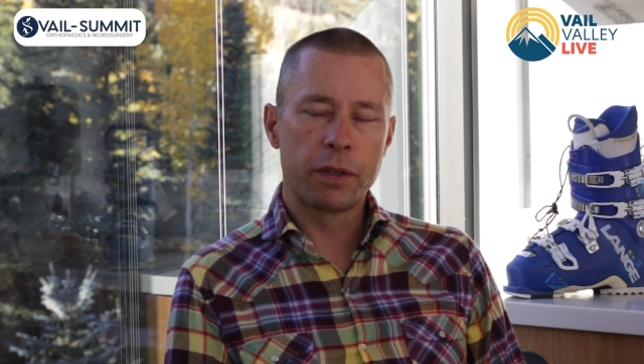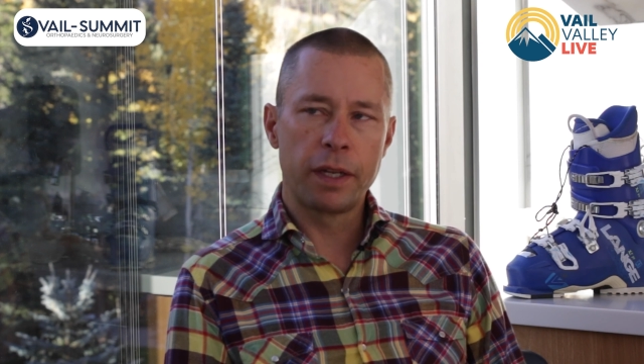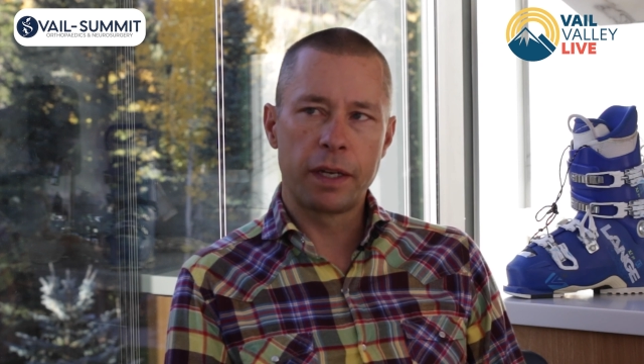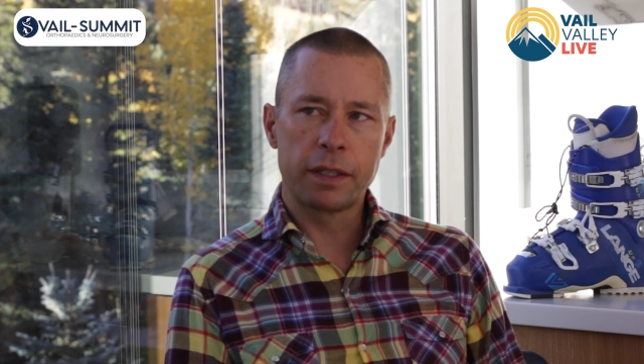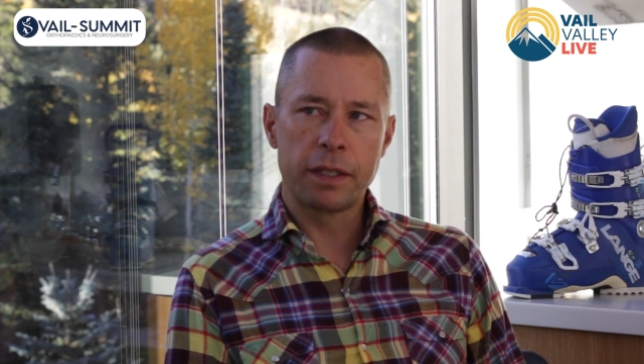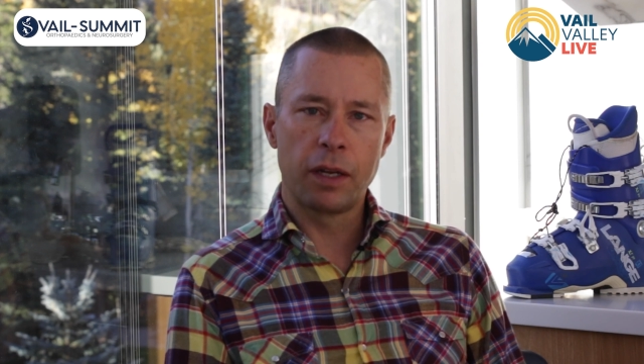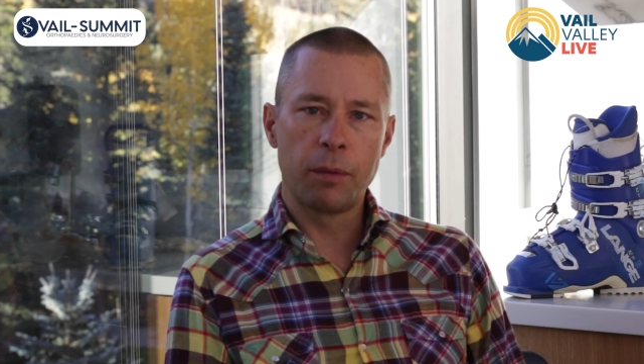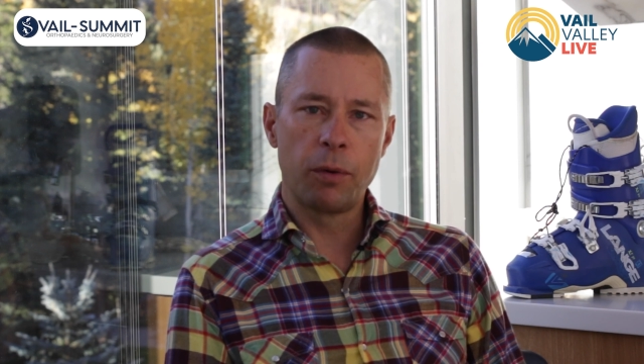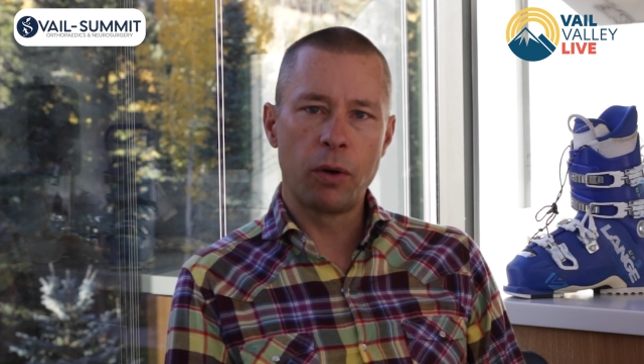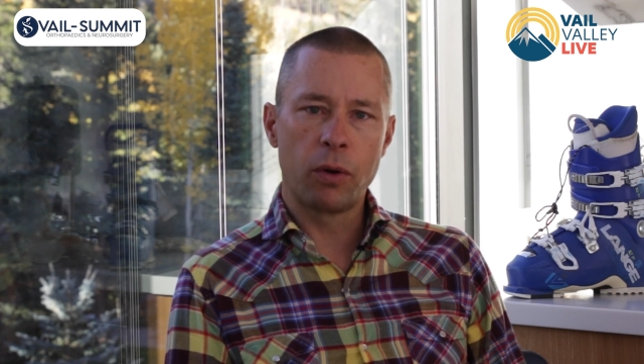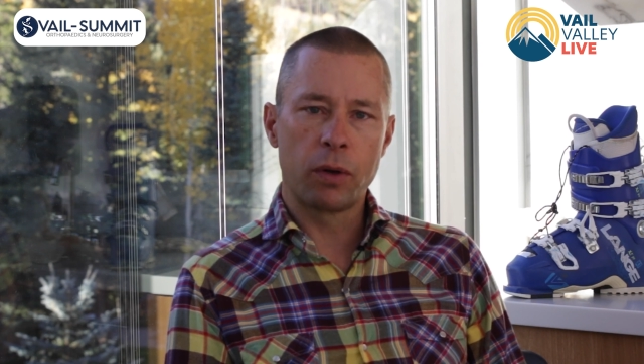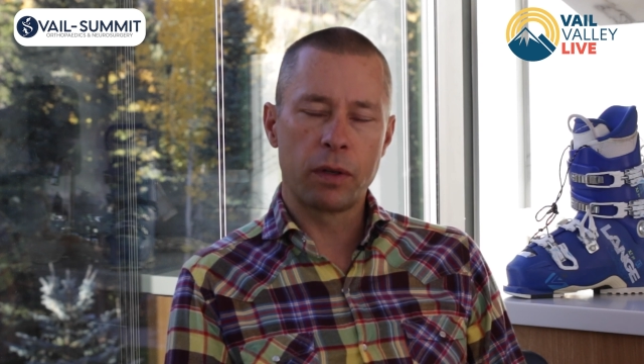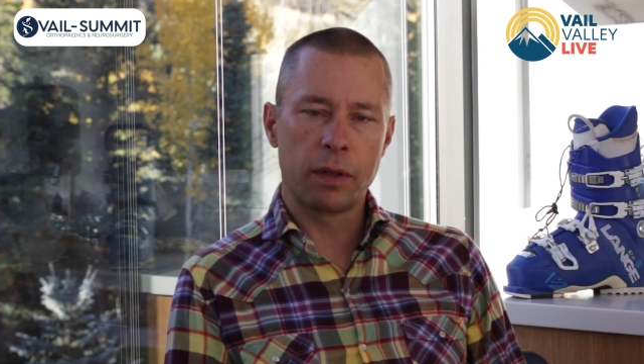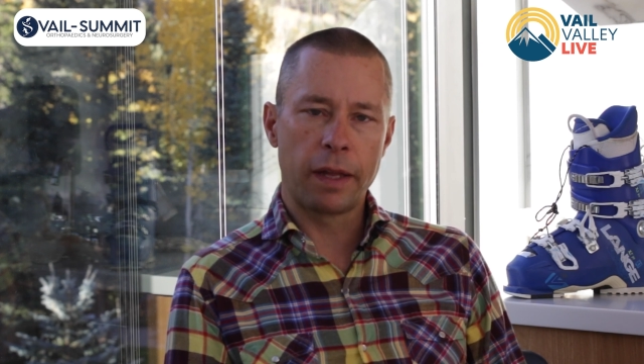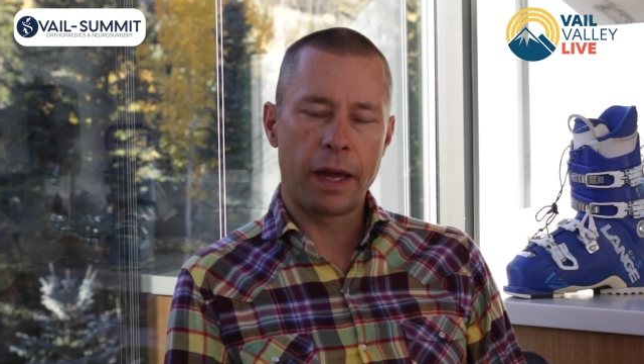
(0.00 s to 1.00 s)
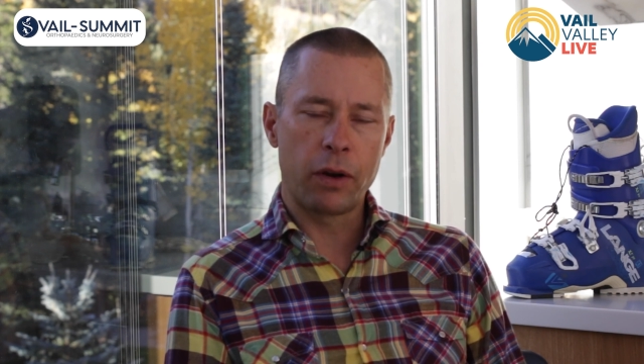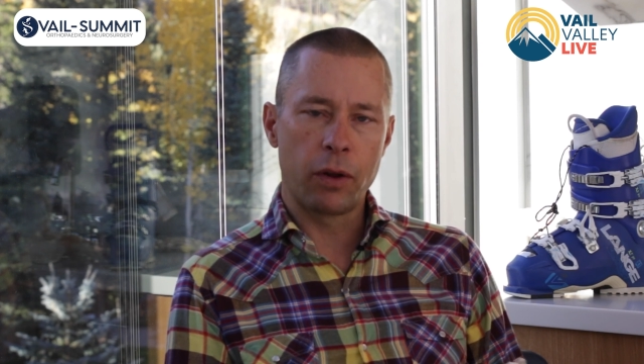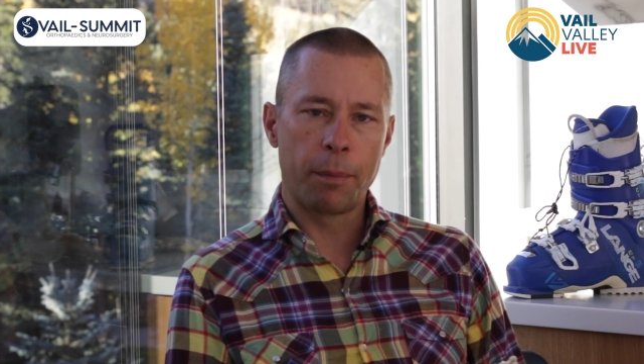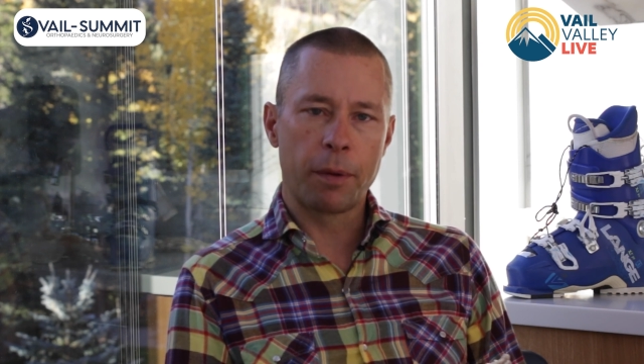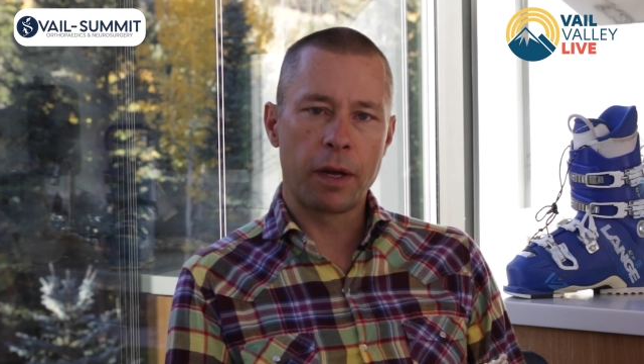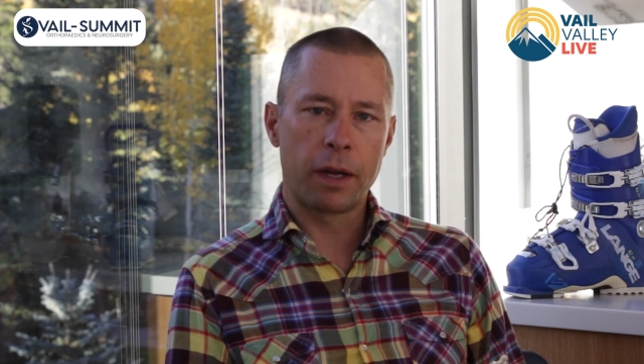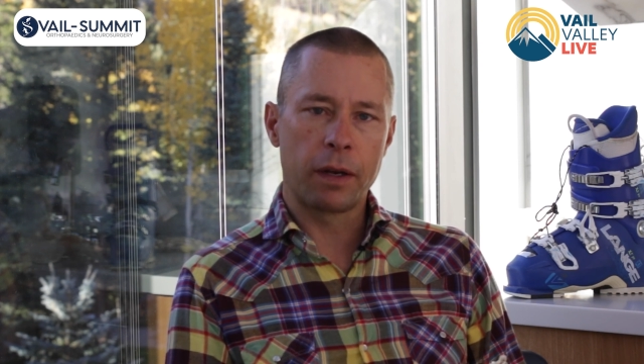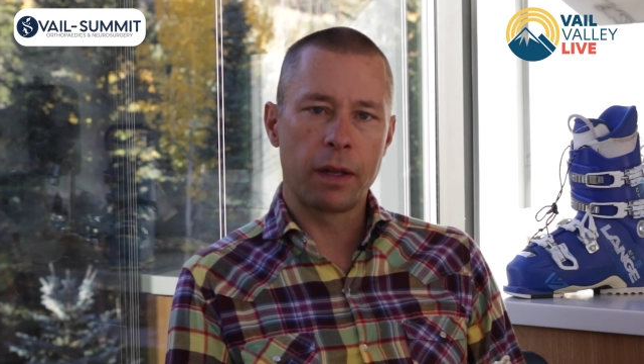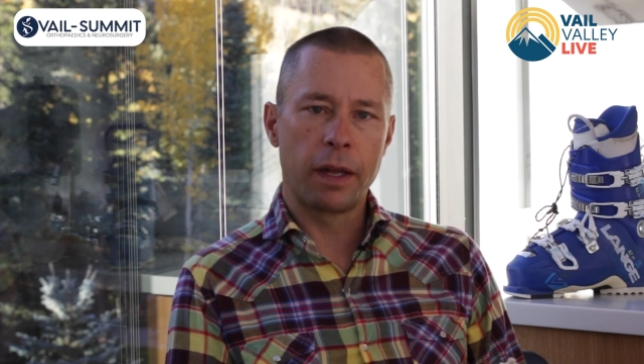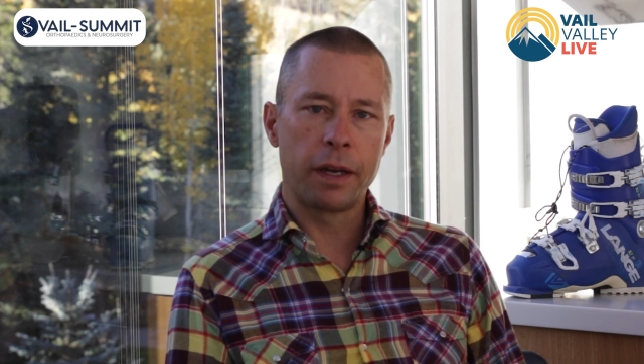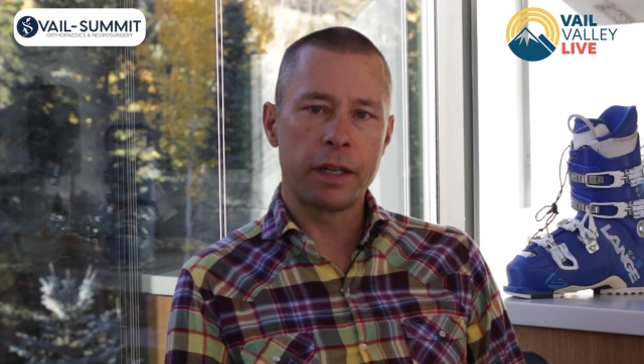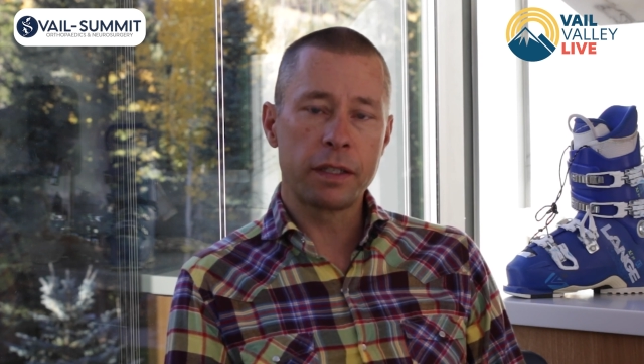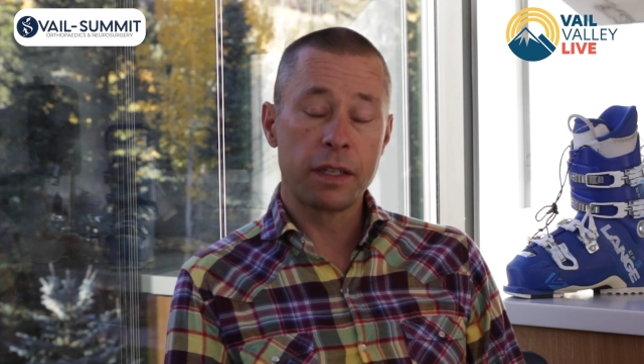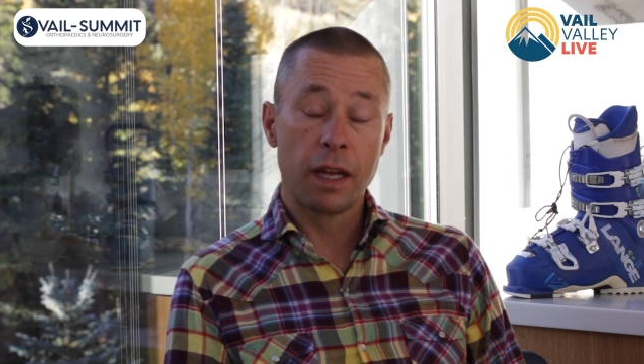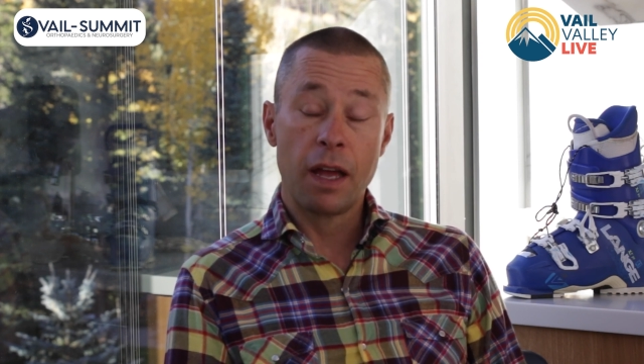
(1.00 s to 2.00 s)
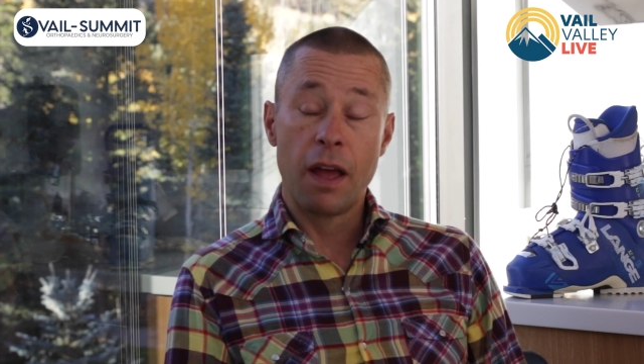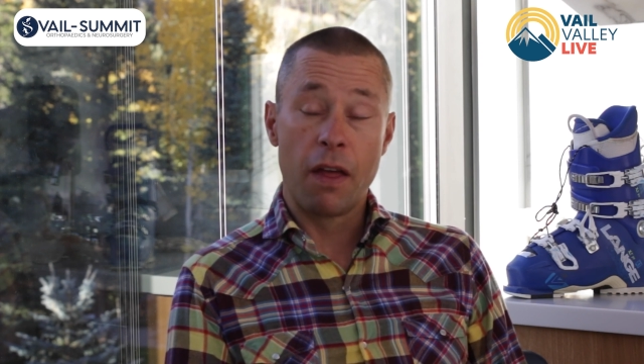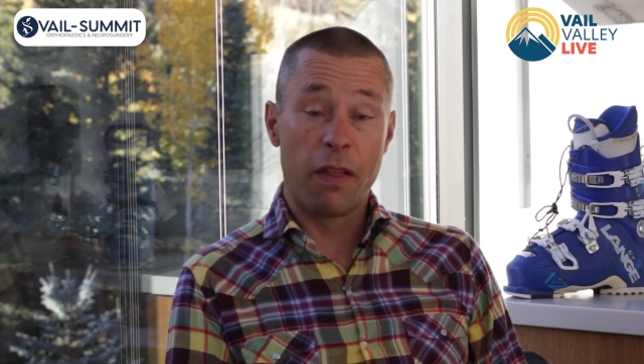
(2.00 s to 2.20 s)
tennis elbow or lateral epicondylitis.